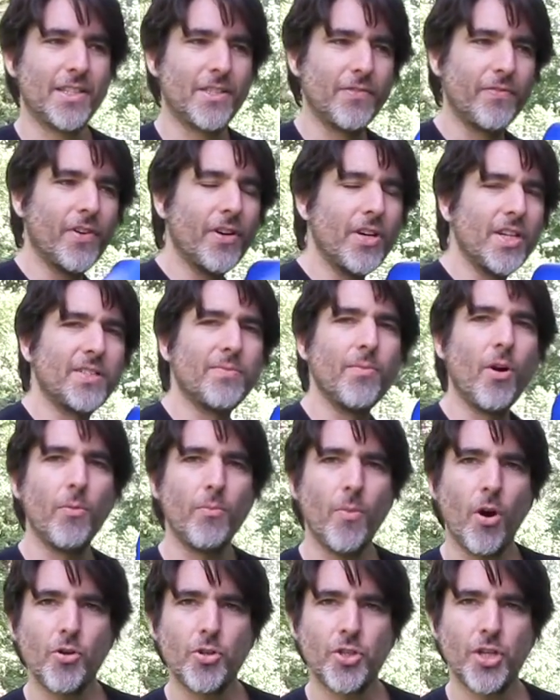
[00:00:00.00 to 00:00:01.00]
It's a very small
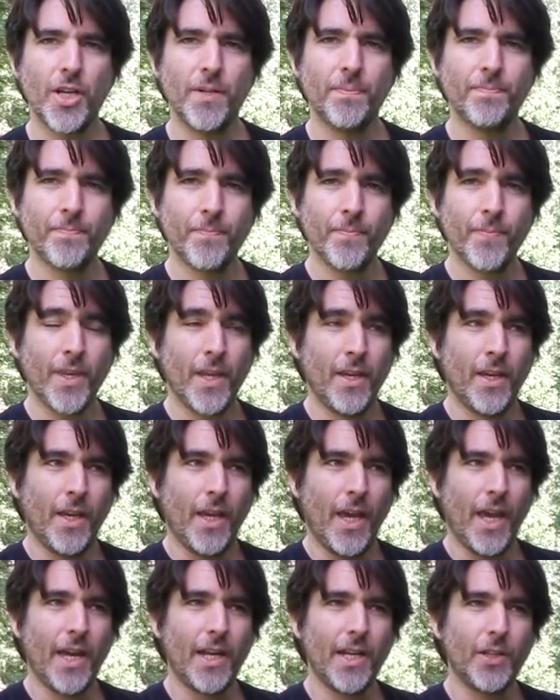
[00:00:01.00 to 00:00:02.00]
motion,
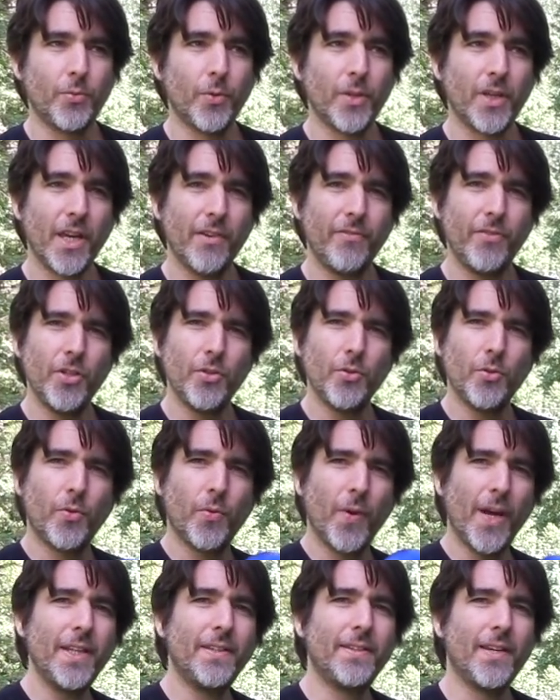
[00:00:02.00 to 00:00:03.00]
and it will give you
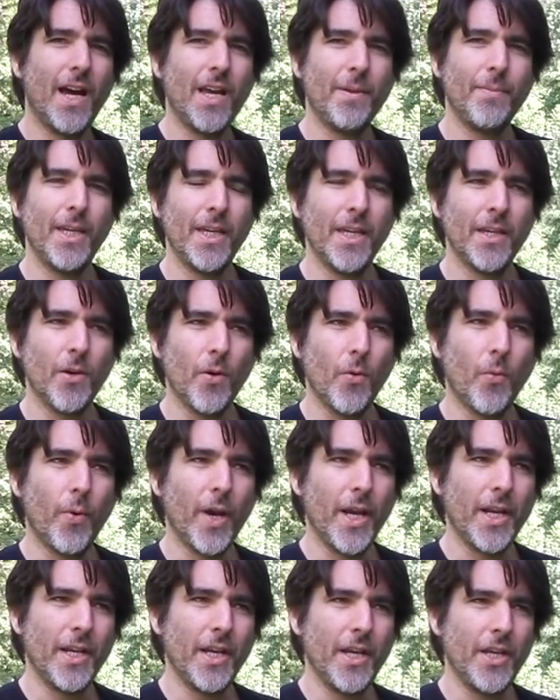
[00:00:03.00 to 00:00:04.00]
great timing
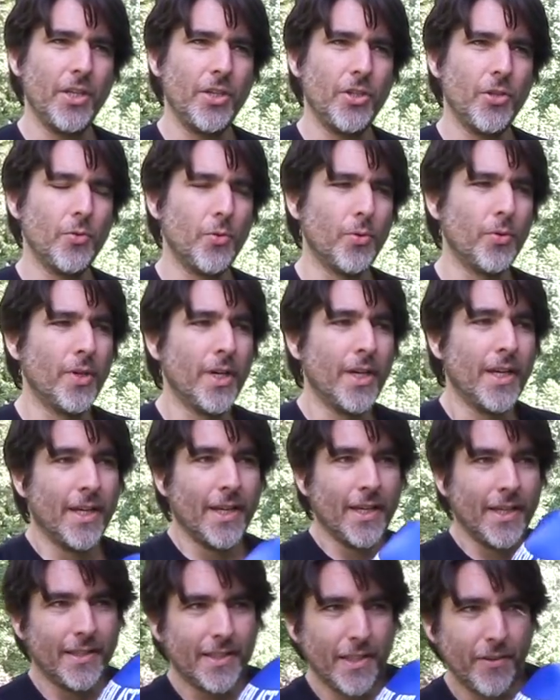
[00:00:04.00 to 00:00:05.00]
when you
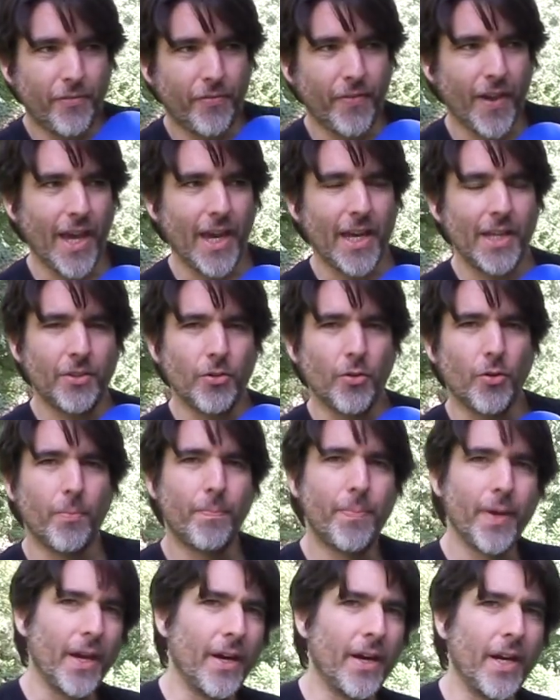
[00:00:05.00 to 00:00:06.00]
defend or
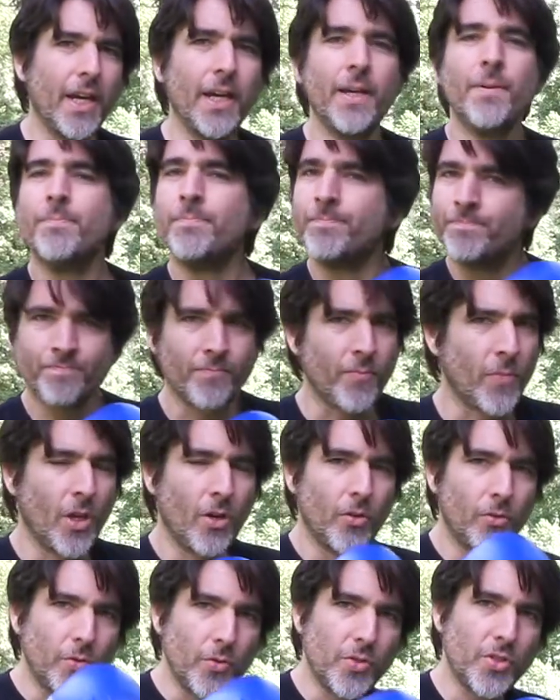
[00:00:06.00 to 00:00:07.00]
parry
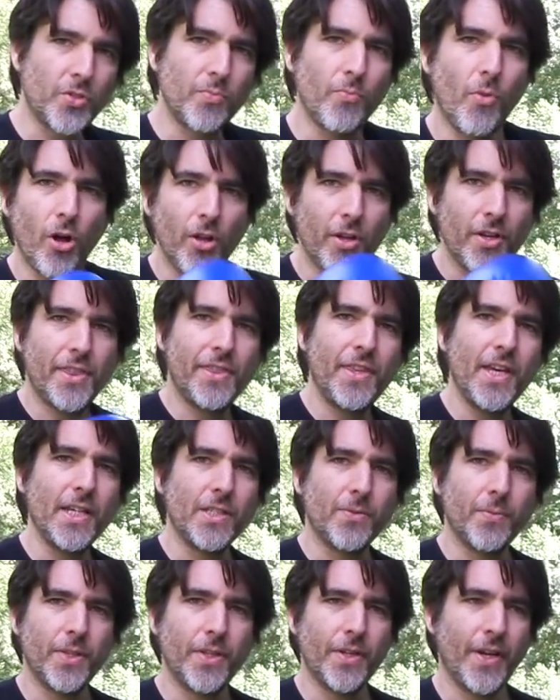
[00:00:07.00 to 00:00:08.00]
or do smaller
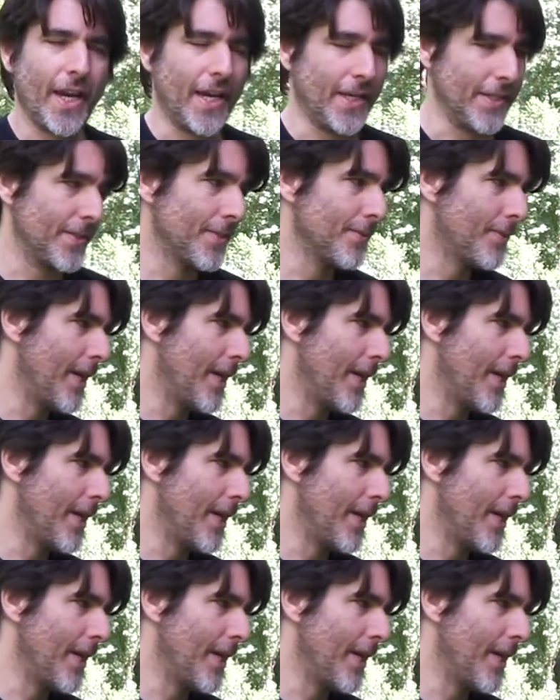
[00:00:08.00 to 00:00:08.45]
things with your hands,